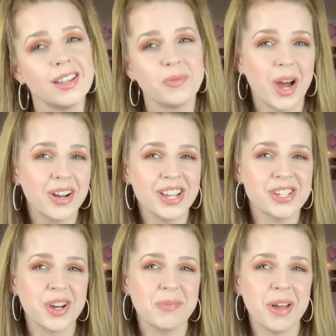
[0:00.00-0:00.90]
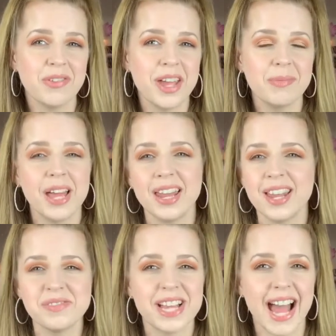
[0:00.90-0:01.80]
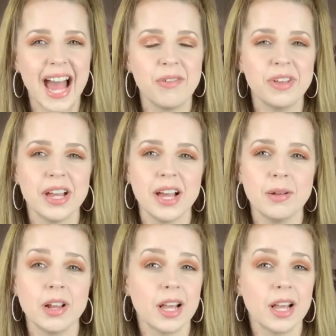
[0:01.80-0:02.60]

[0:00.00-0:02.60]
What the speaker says: why don't you join my family? I'd love to have you.